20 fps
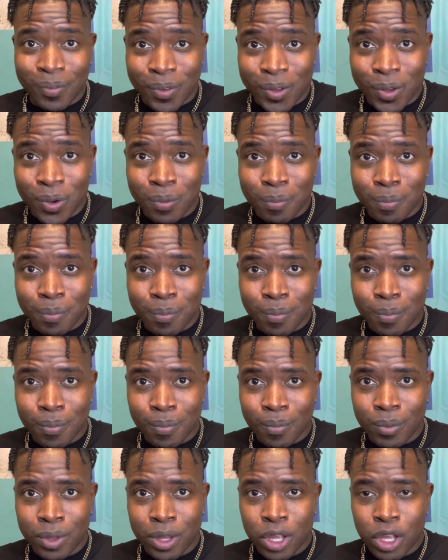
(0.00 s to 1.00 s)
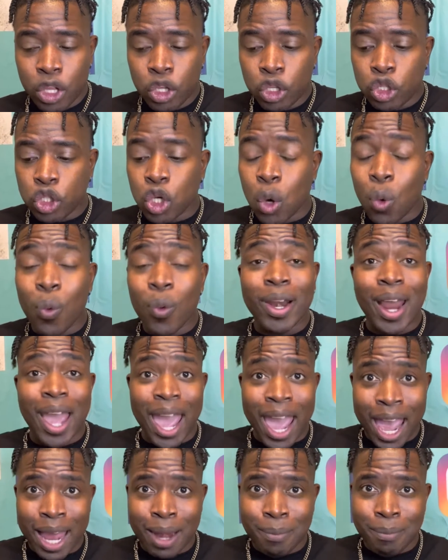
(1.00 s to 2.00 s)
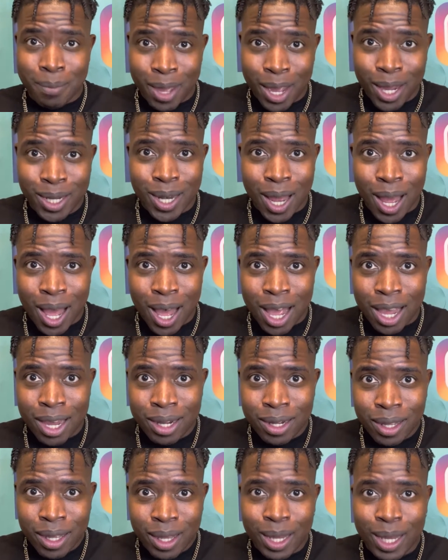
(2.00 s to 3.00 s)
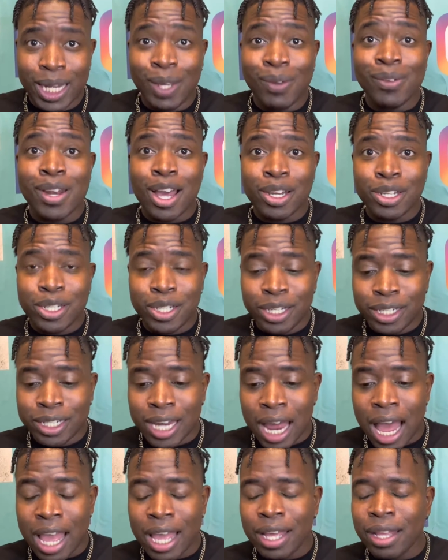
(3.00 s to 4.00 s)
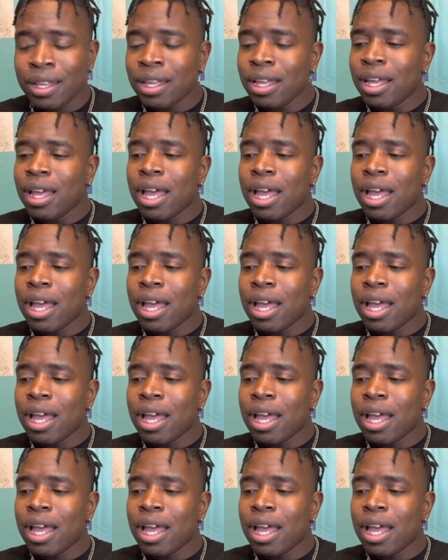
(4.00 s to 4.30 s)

film. So when Aunt May died, and even how she died,